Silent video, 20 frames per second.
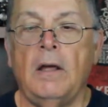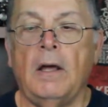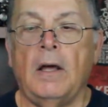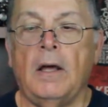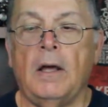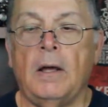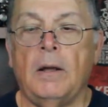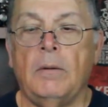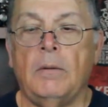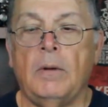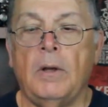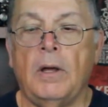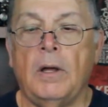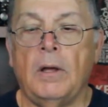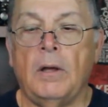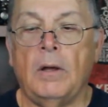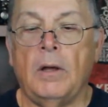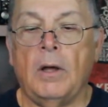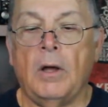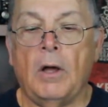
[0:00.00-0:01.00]

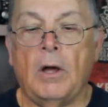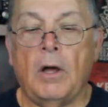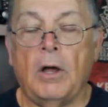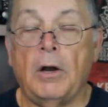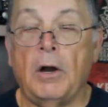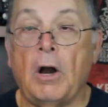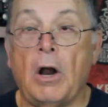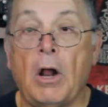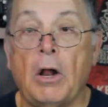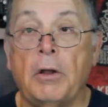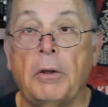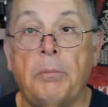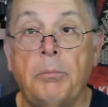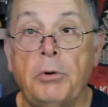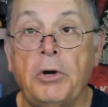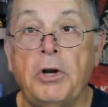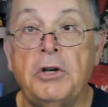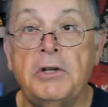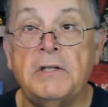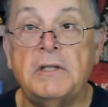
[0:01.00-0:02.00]
on all the
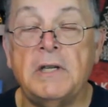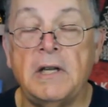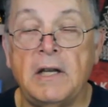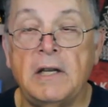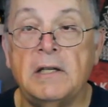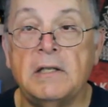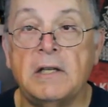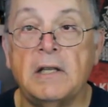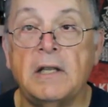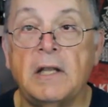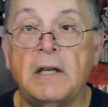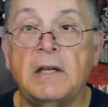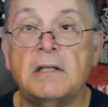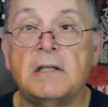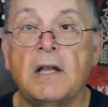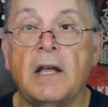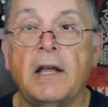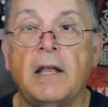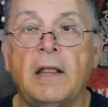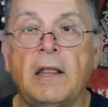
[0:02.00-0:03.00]
bridge scenes and
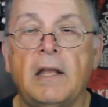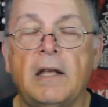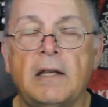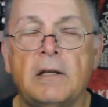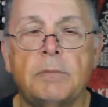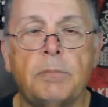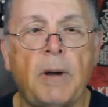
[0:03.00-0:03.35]
things like this,